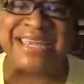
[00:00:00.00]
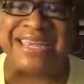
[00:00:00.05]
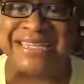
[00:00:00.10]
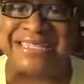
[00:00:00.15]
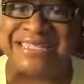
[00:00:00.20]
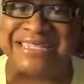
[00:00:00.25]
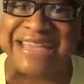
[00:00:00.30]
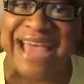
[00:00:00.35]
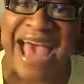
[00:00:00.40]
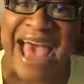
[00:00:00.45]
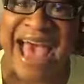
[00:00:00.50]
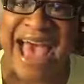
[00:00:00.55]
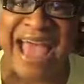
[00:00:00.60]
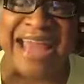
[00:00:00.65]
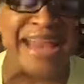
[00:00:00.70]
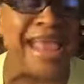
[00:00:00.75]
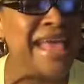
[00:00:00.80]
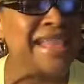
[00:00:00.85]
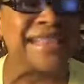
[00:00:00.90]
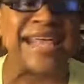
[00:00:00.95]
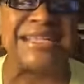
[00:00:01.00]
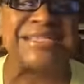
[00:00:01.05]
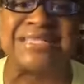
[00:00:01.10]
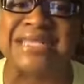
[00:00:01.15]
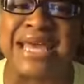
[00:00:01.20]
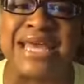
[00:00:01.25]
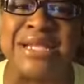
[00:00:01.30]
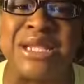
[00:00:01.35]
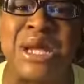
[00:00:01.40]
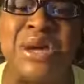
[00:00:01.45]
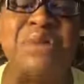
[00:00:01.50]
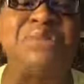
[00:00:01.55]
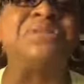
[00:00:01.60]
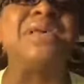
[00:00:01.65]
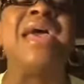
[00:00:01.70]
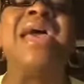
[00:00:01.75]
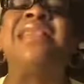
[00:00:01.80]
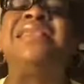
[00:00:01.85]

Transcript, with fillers: is tied. That's good news.